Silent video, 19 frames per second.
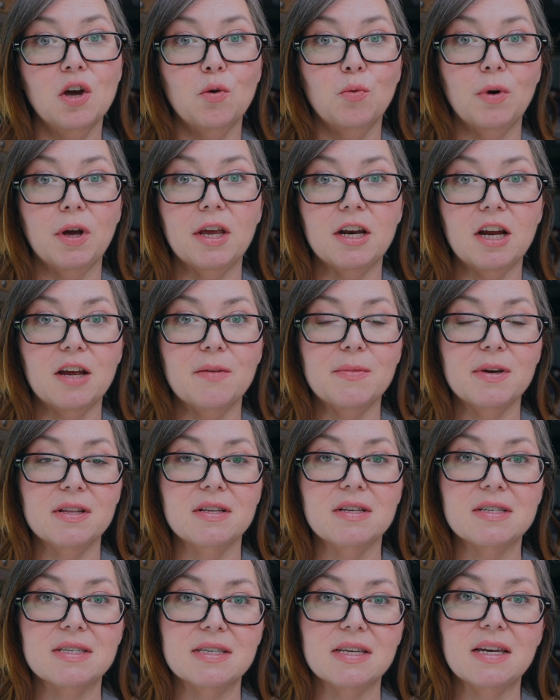when I'm in
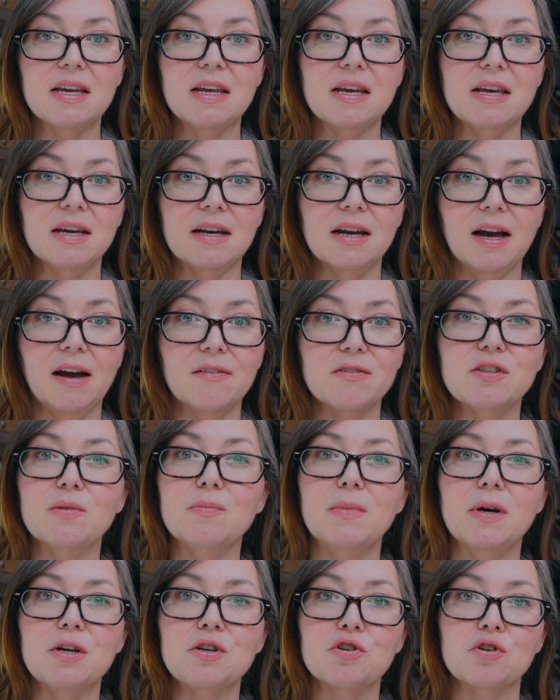the city and have
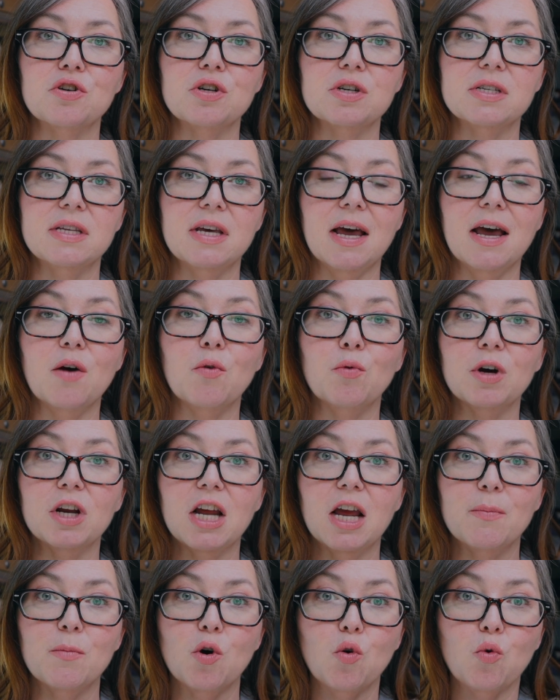some measures that when
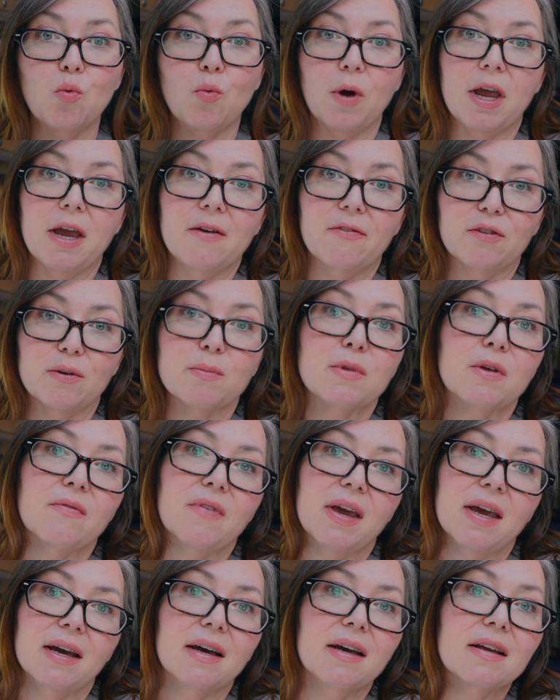I'm away from the
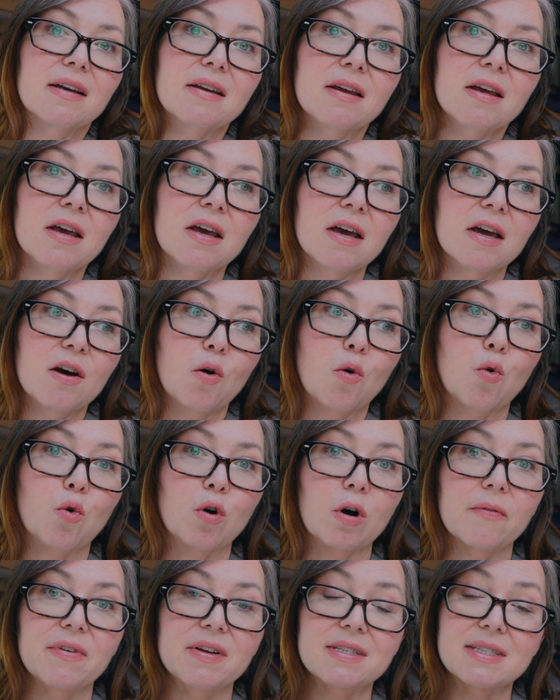van,
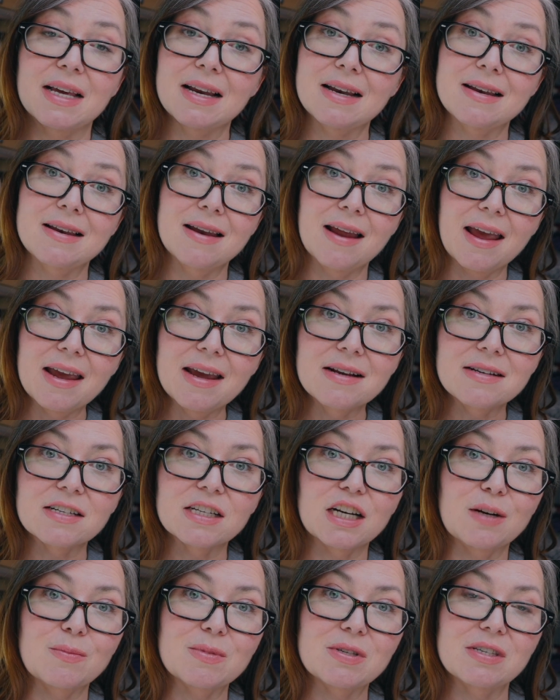or if it's at night
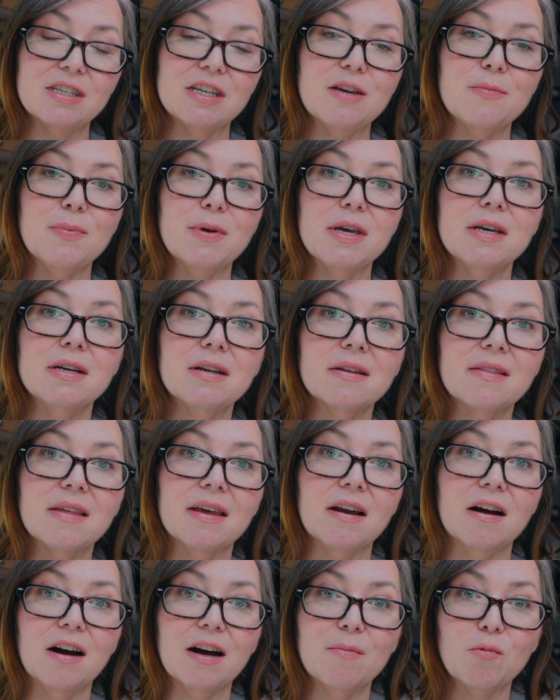and I'm sleeping,
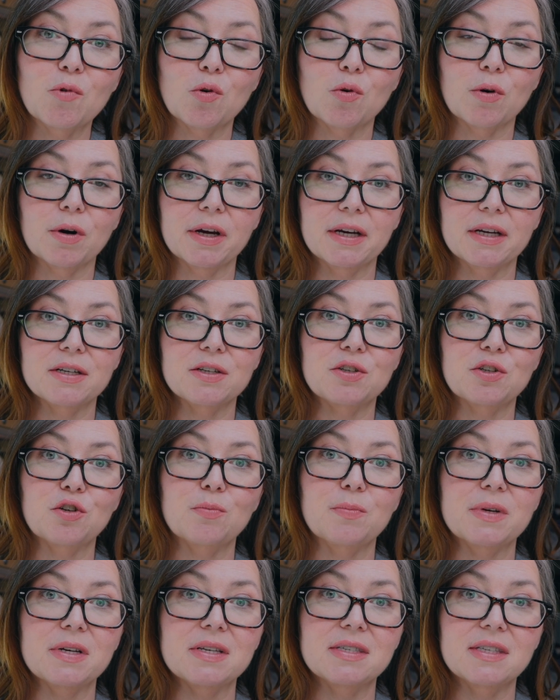that I'm going to
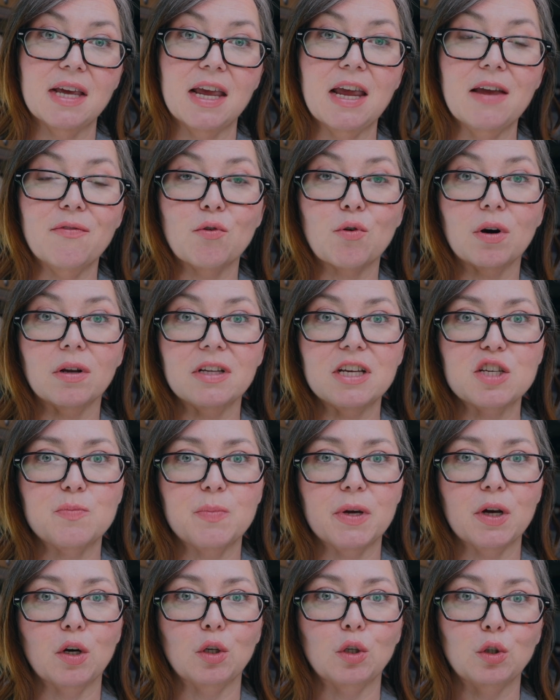be safe or at least
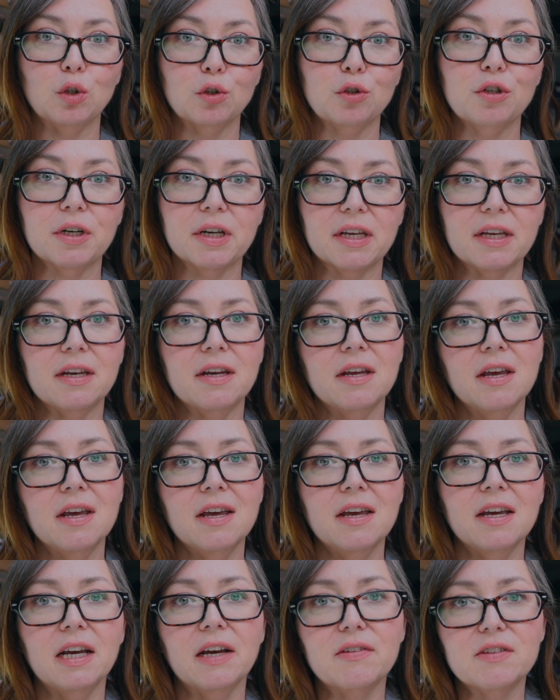be alerted
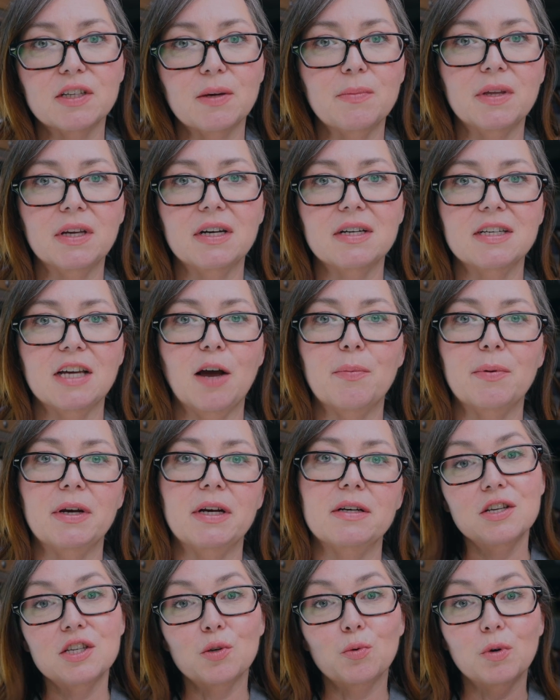if something is
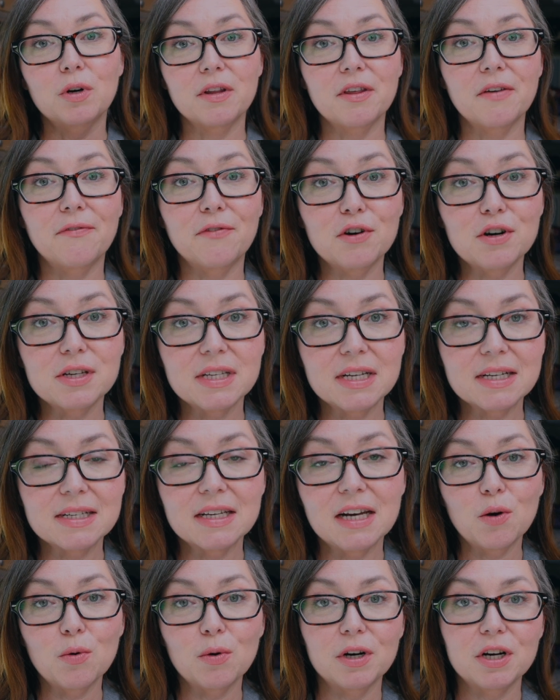happening. So one of the first things
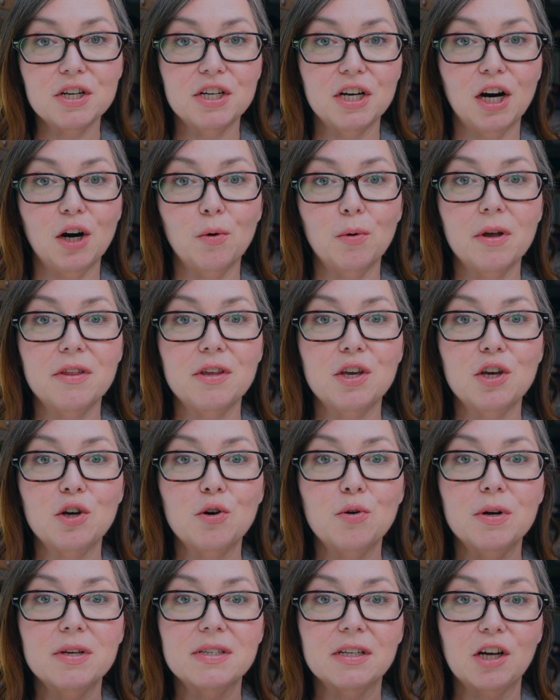want to share with
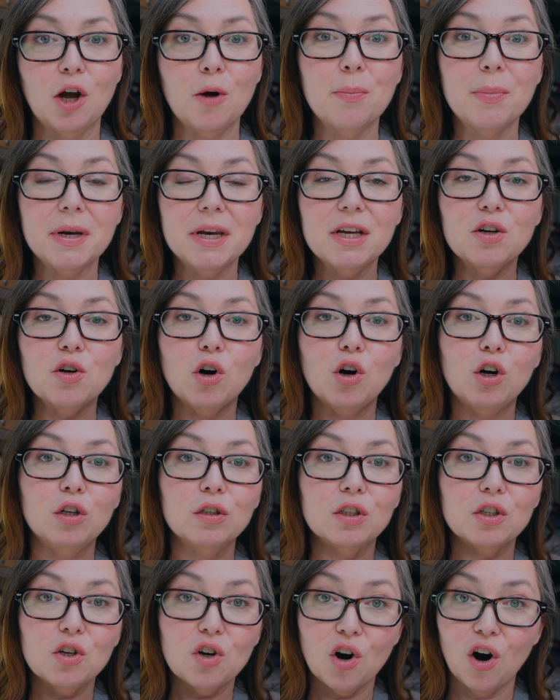you is a company
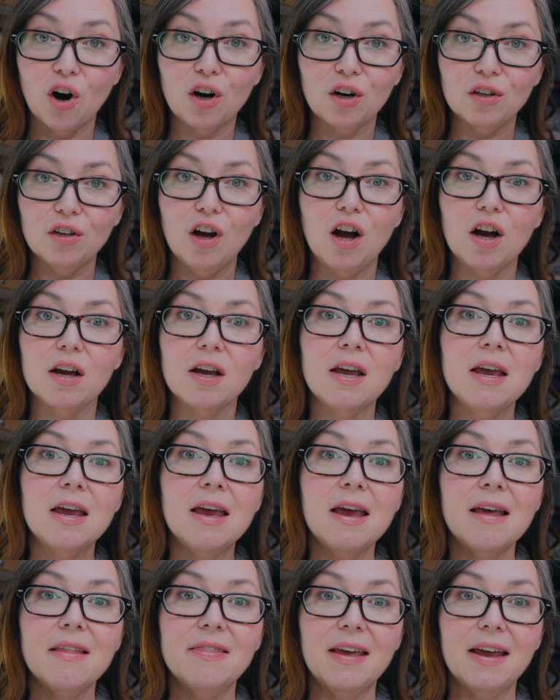called Carlock.
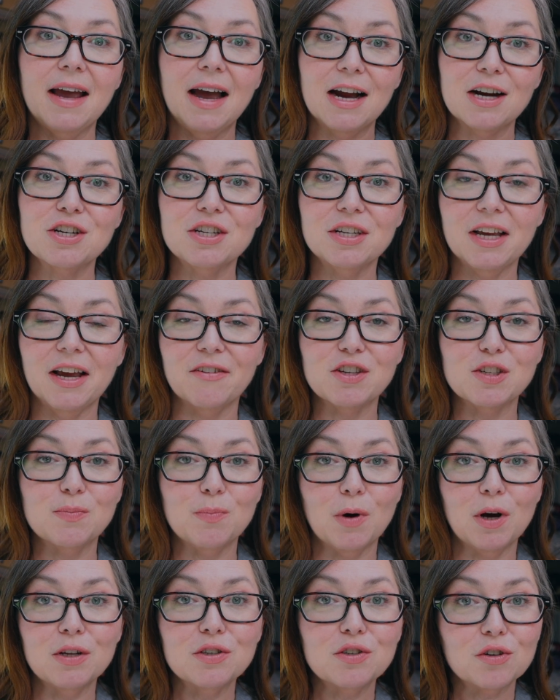They actually have
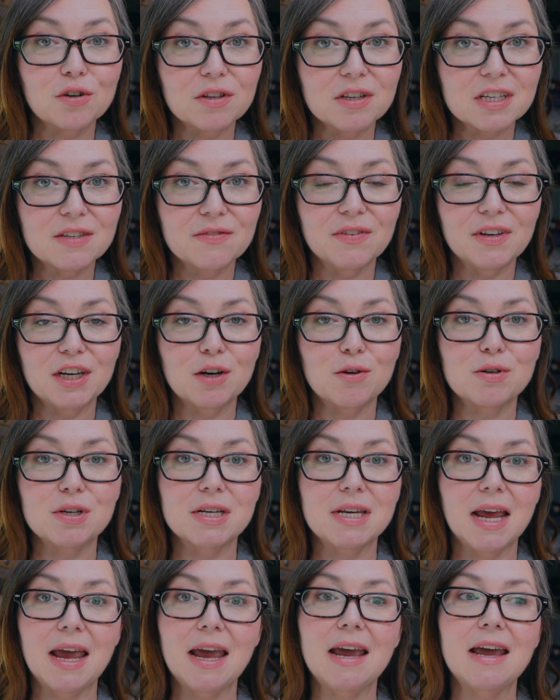sponsored this video
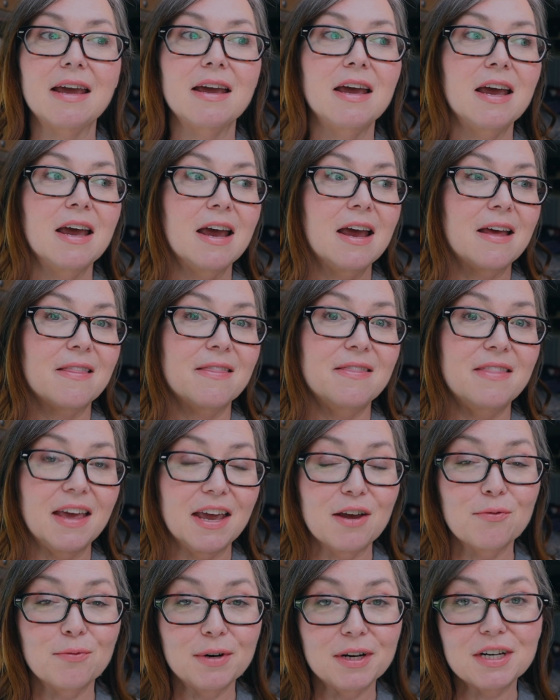today.
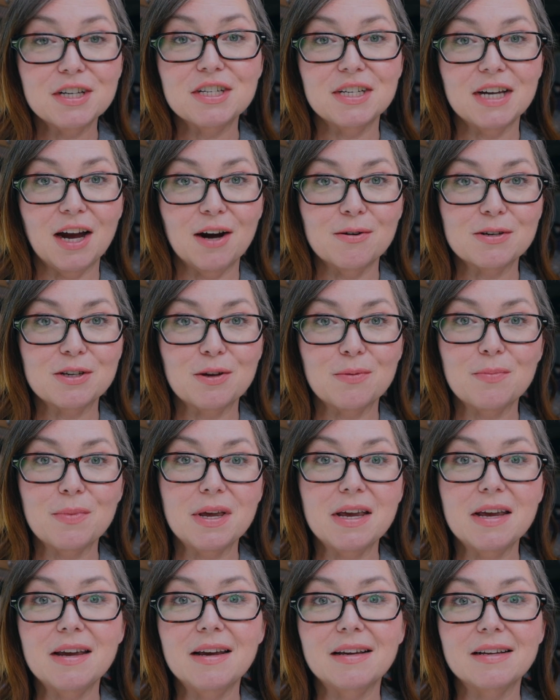They reached out to
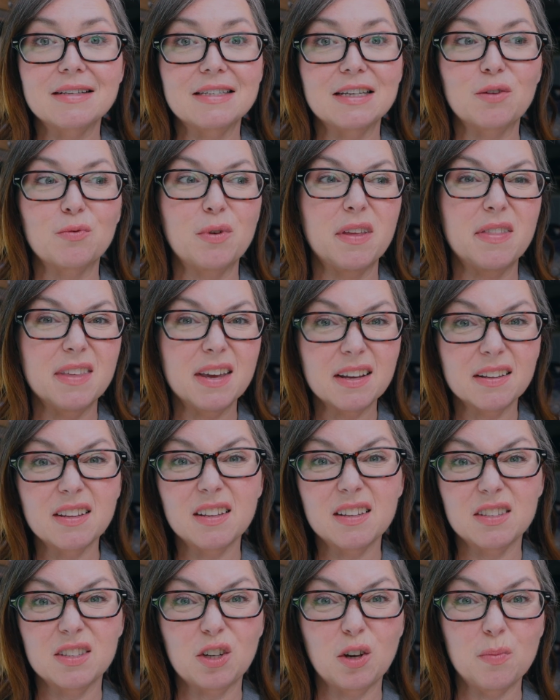me and said, we think
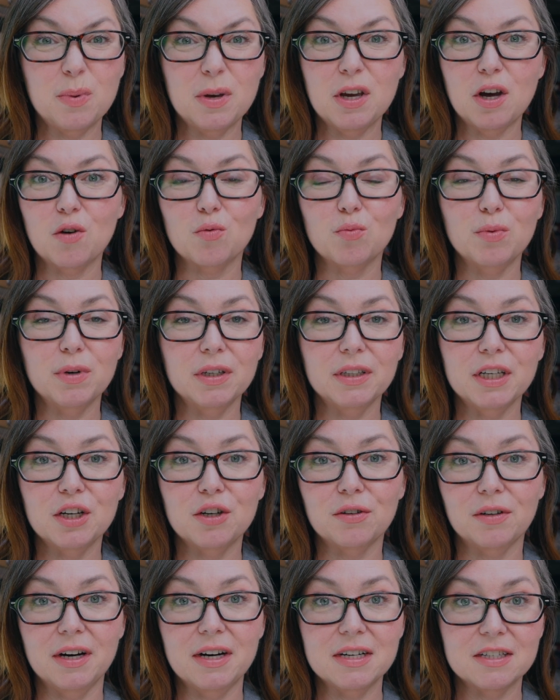this could be a really
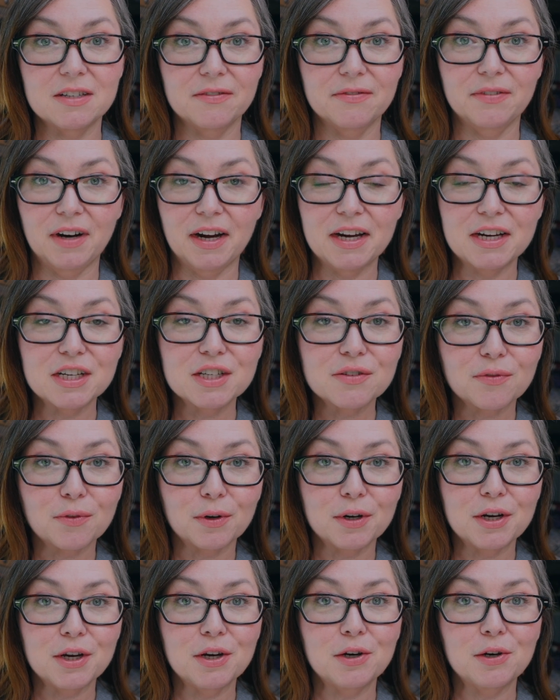great device
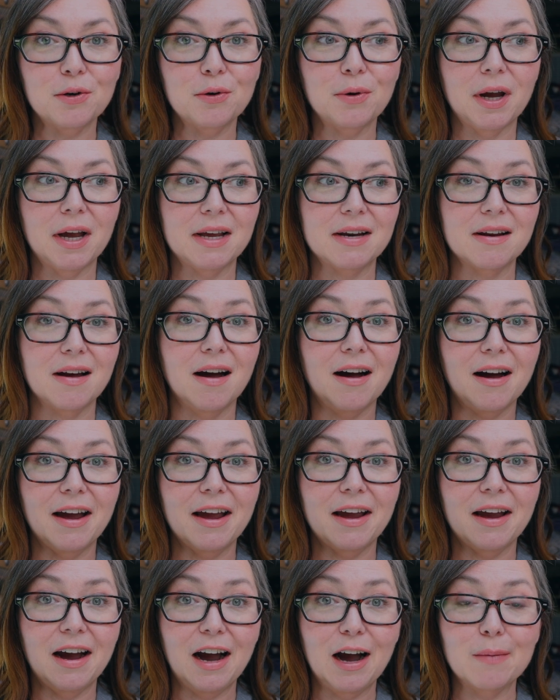for you, and
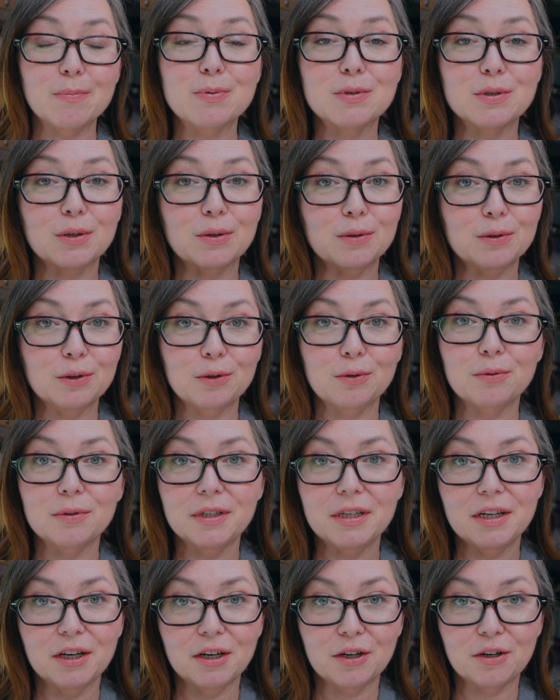I
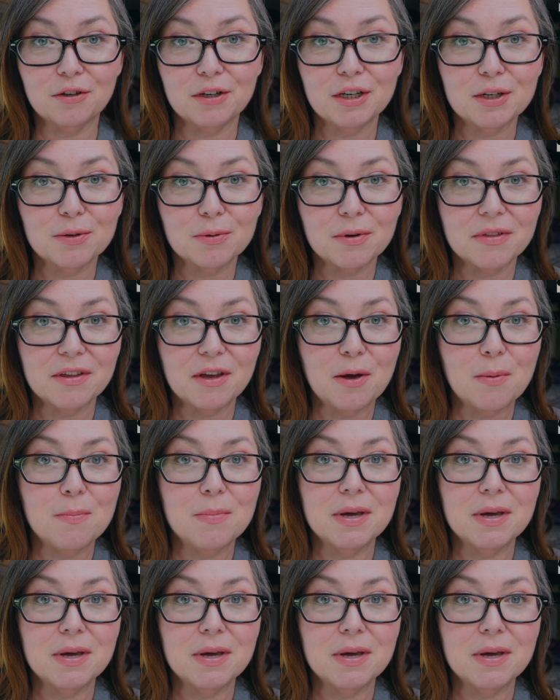absolutely agreed with them